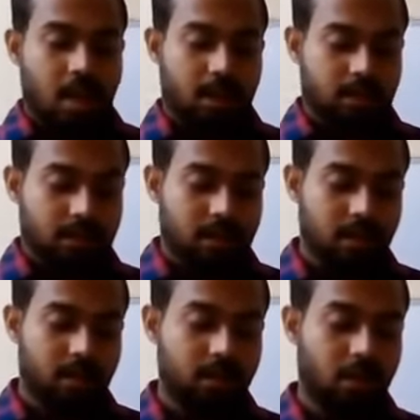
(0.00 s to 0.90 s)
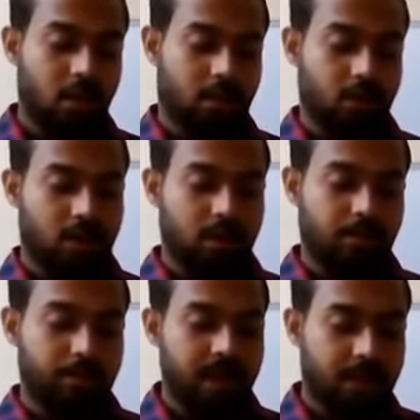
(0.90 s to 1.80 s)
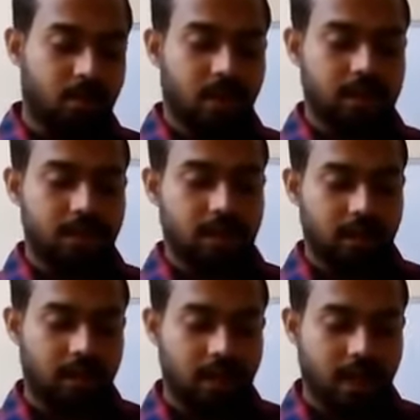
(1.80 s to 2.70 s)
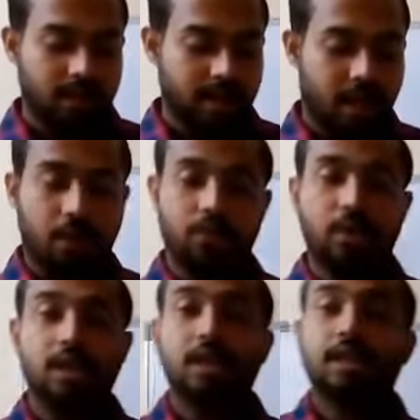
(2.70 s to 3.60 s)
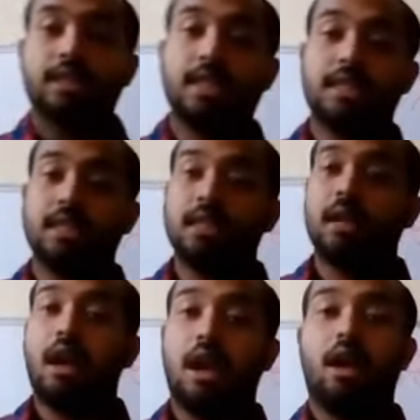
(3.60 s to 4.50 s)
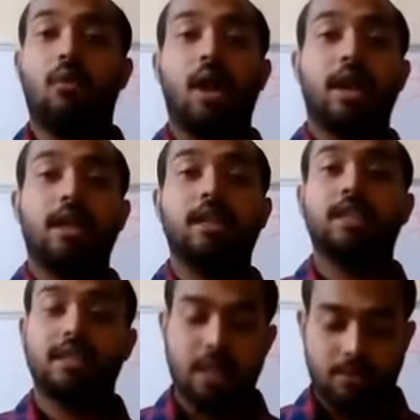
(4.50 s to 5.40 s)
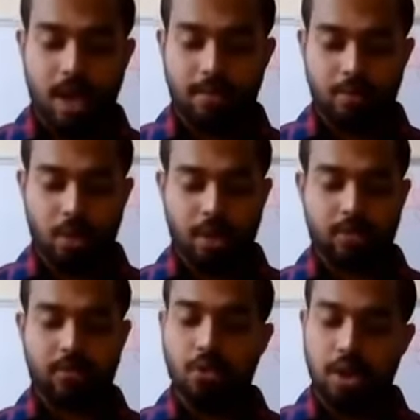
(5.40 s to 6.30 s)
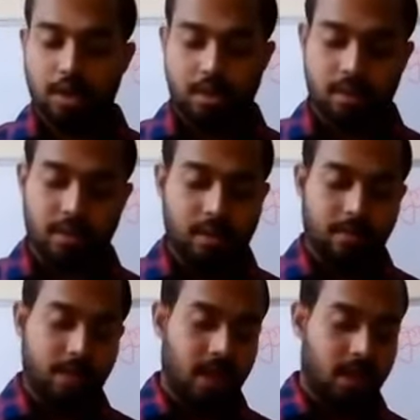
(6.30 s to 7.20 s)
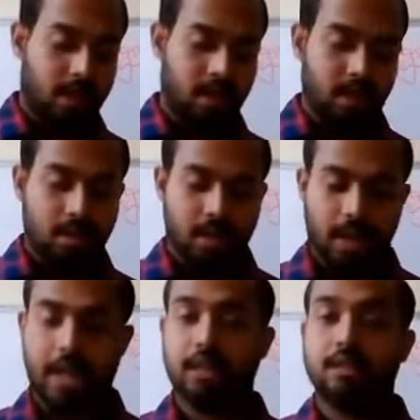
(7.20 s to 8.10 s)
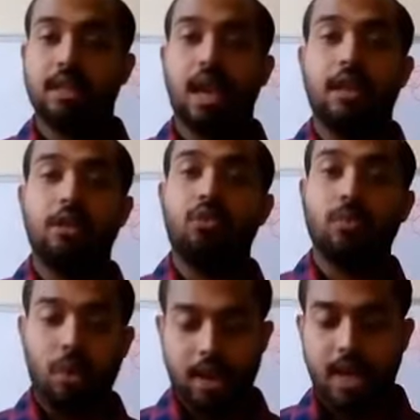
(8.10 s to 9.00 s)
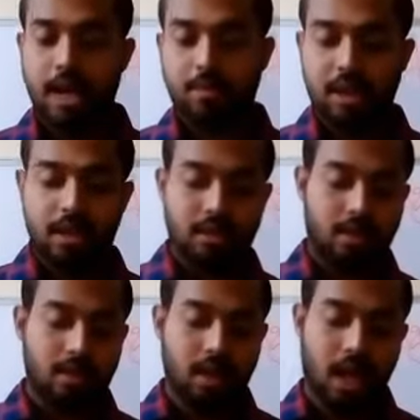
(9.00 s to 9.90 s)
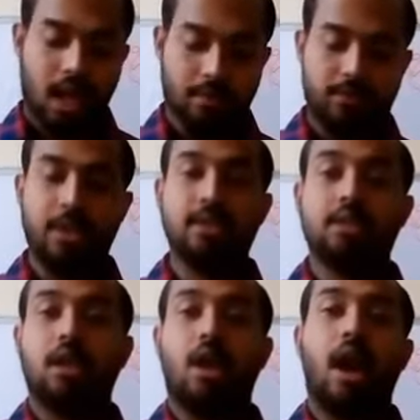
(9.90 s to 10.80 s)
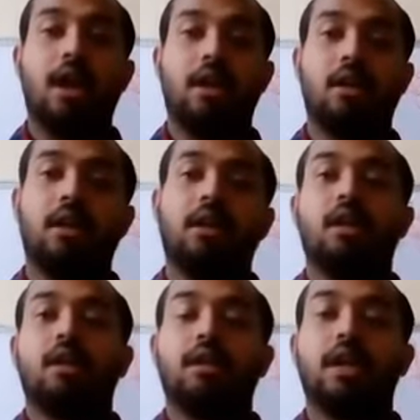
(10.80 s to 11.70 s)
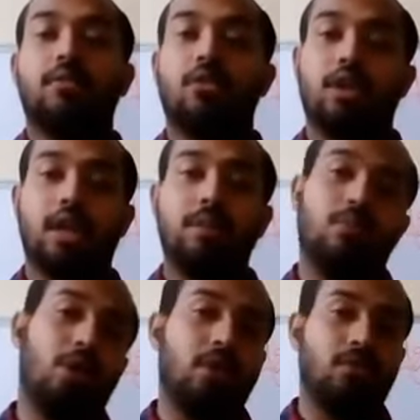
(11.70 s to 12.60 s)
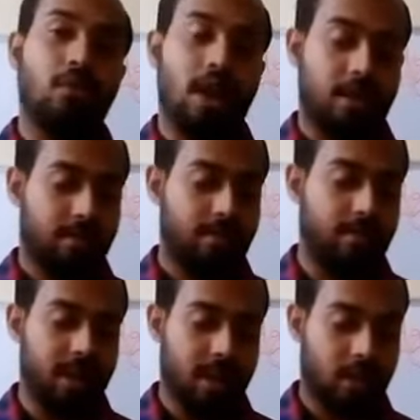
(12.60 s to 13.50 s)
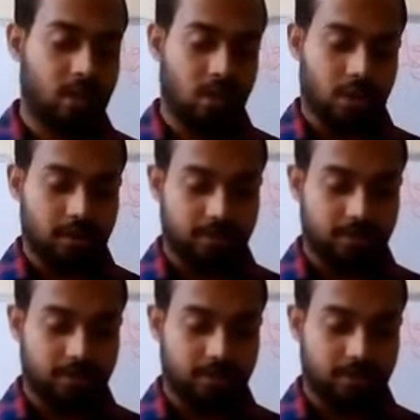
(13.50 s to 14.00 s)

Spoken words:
And for total milk production in India is around 165.4 million ton, eggs 82.9 million ton, and fish 140.1 million ton.